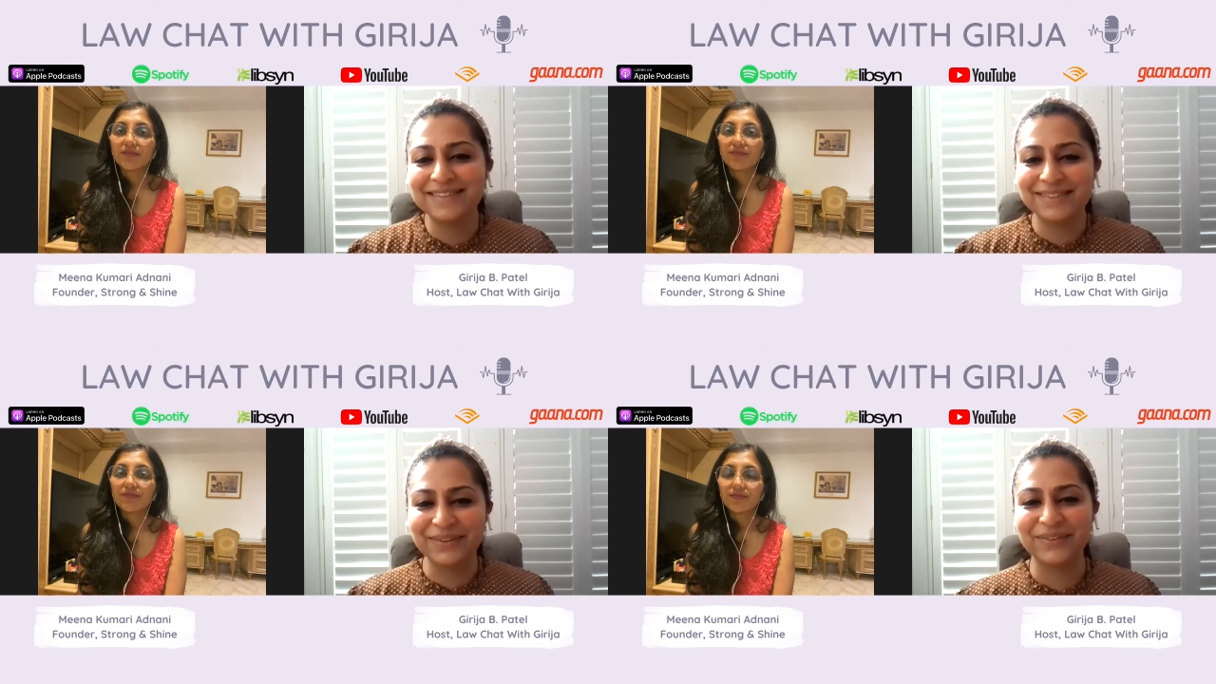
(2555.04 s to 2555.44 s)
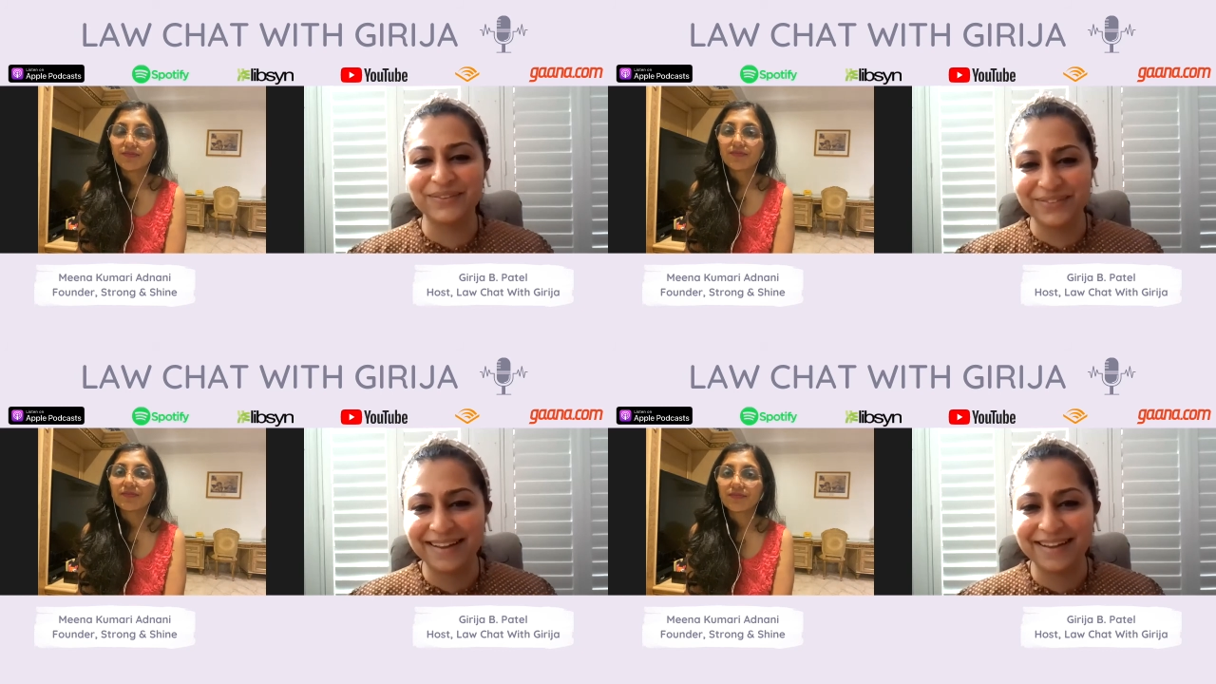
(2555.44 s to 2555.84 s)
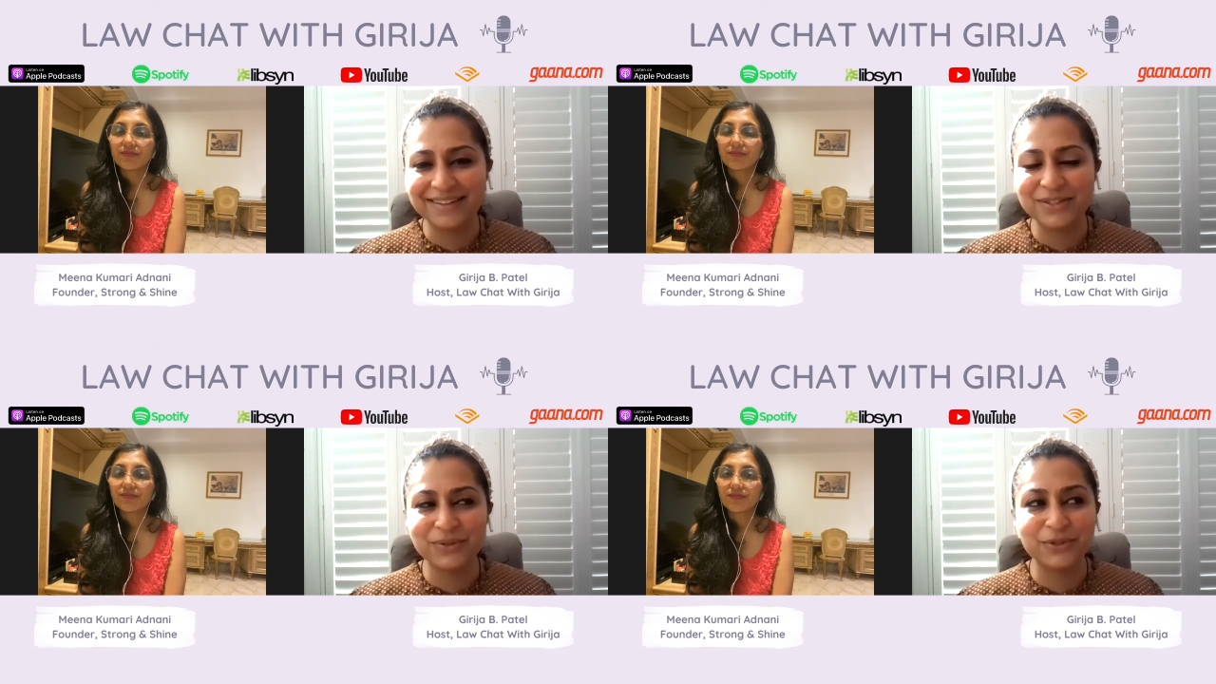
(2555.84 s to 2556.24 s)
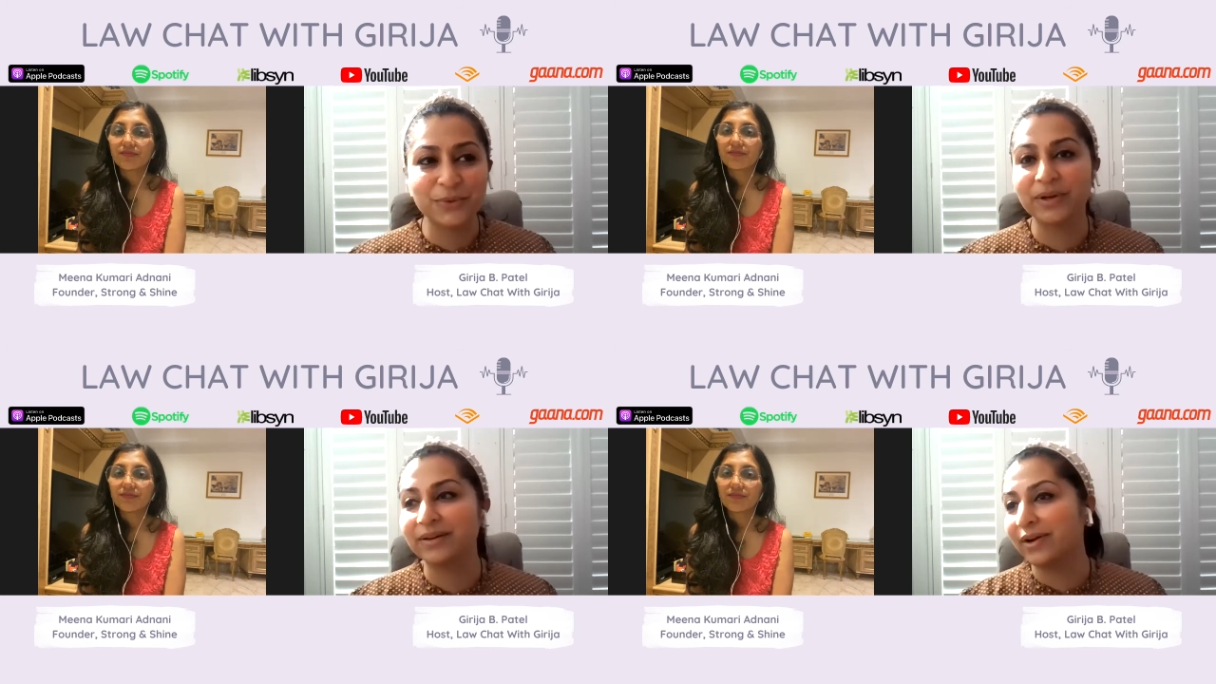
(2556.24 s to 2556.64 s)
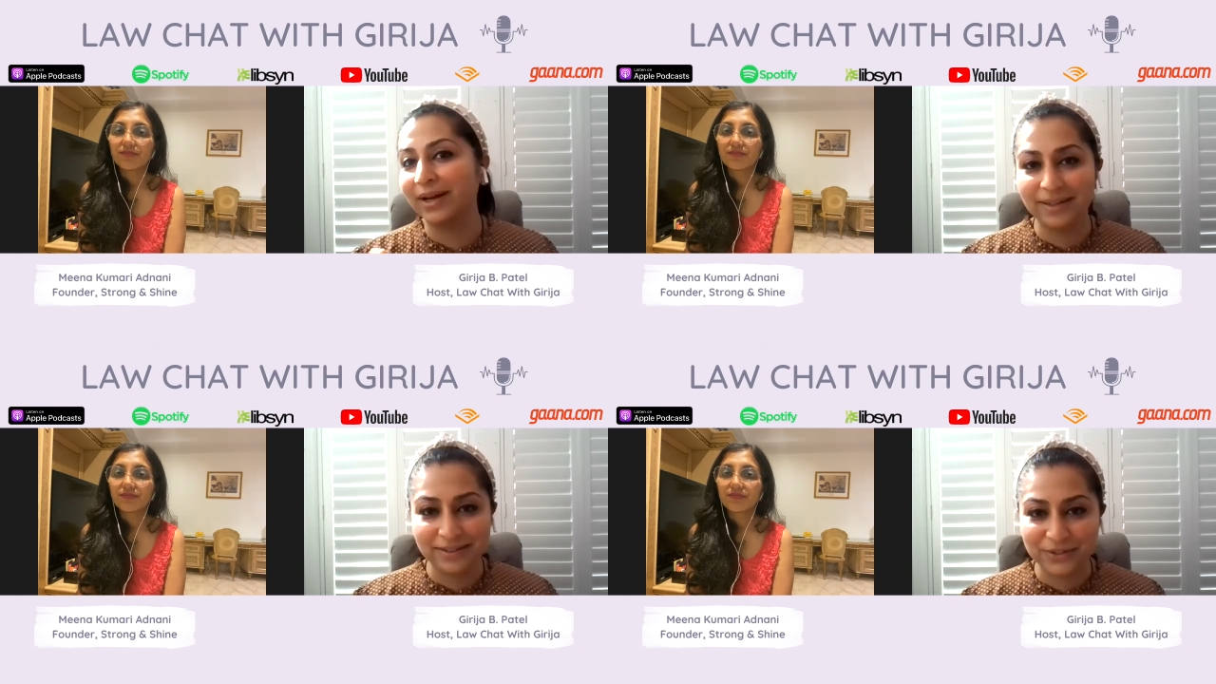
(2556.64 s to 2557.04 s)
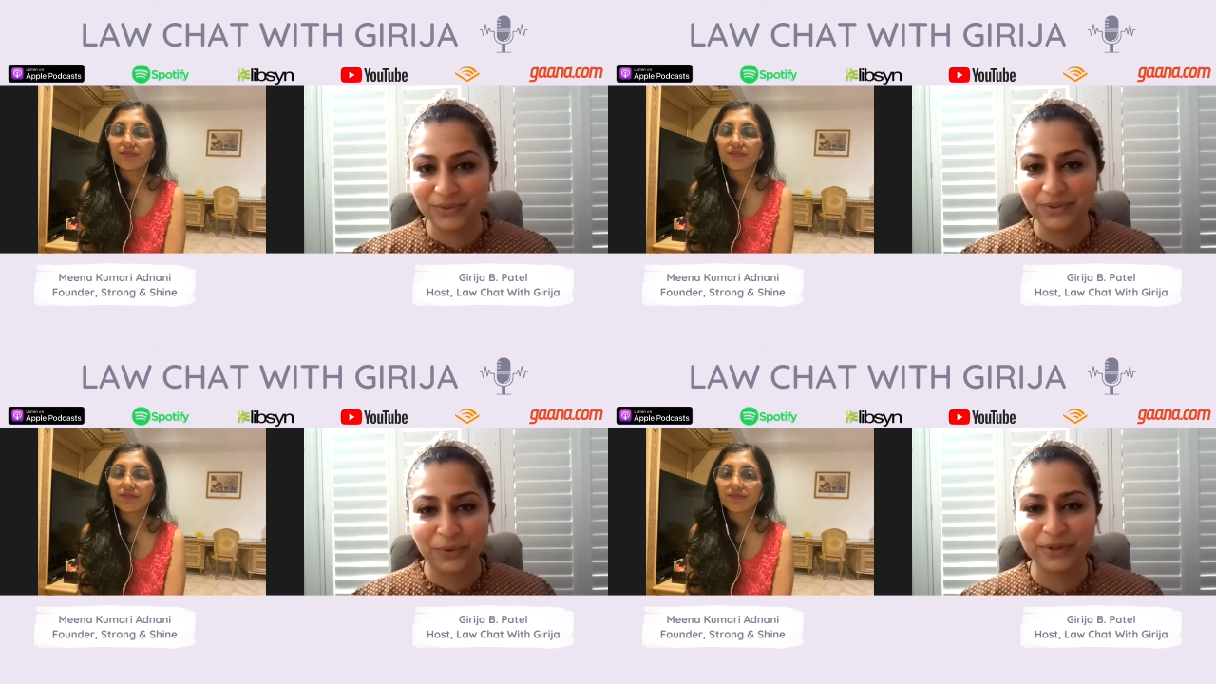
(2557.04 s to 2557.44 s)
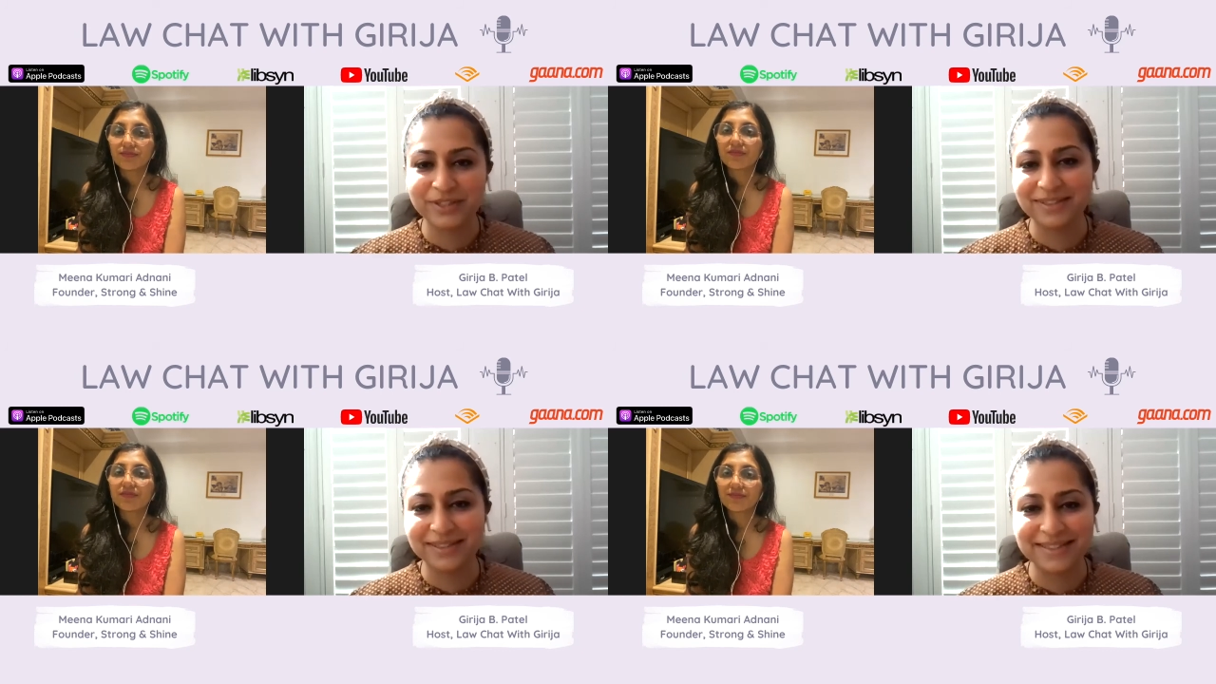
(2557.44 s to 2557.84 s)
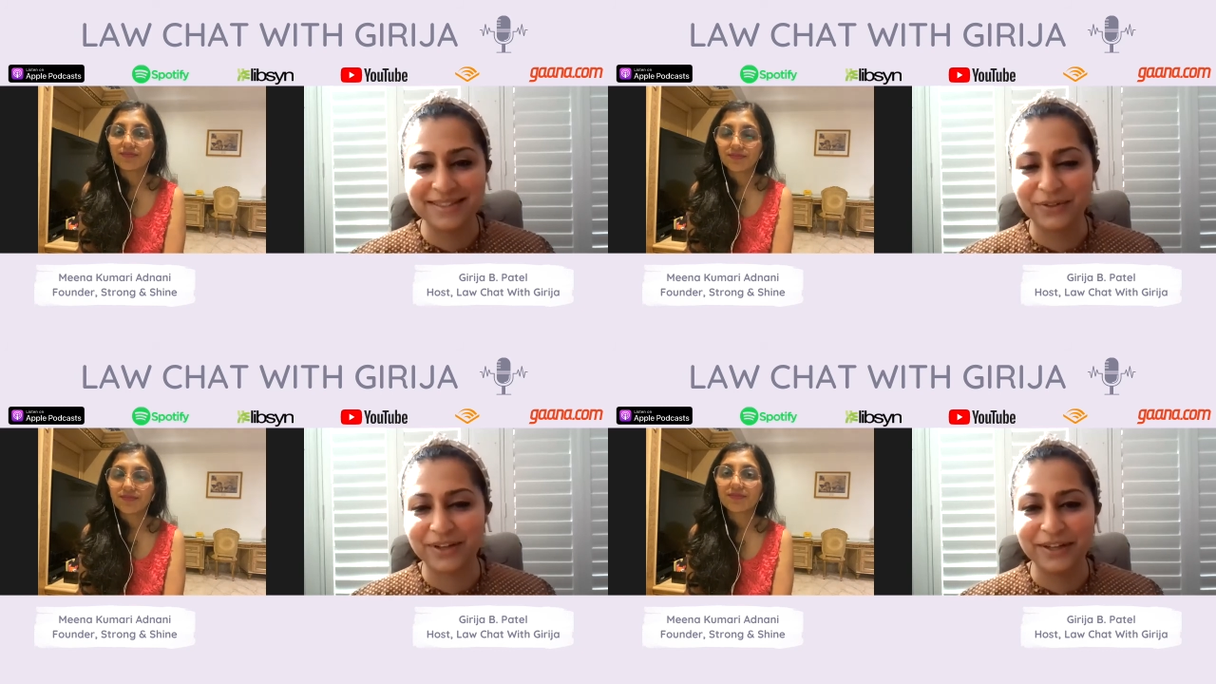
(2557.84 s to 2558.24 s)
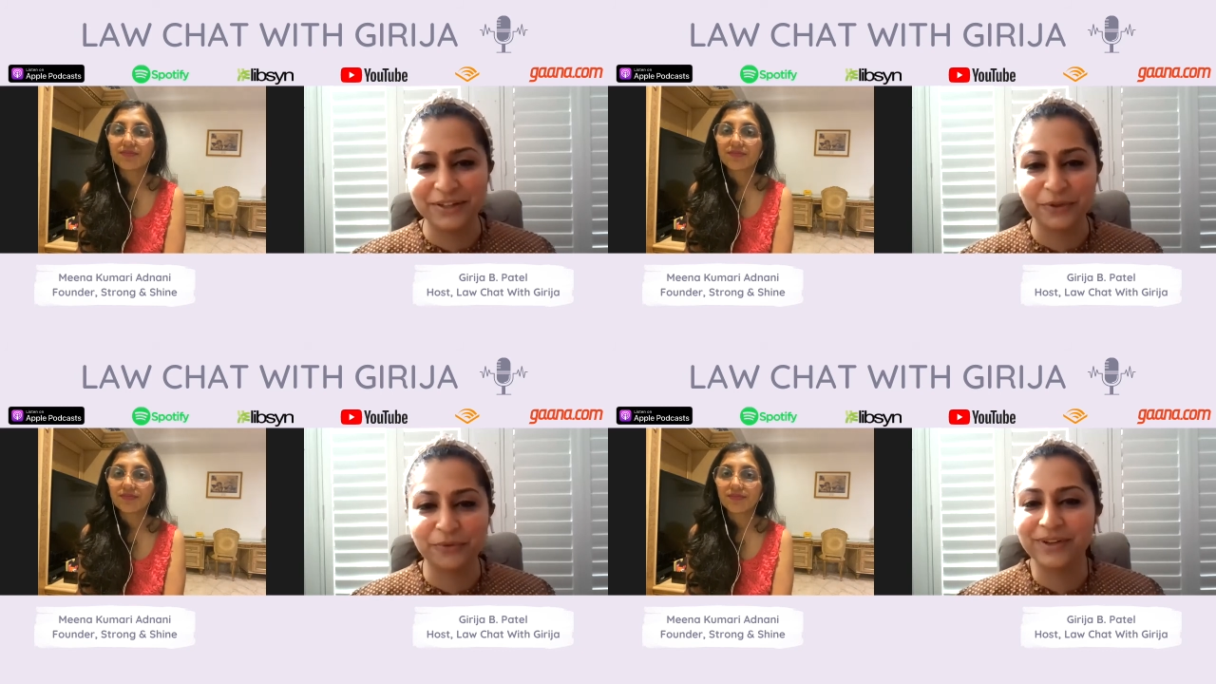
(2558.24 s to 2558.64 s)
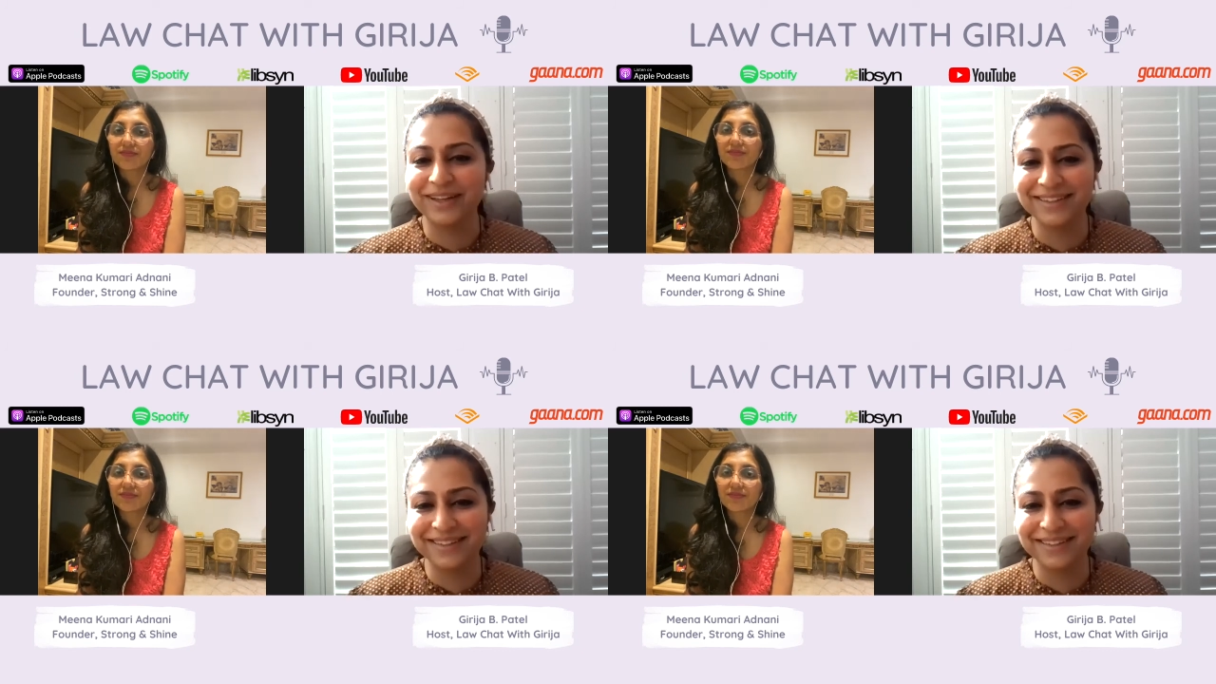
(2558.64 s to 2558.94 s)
Speaker 1: So I do do whatever I need to do in order to listen or hear or read.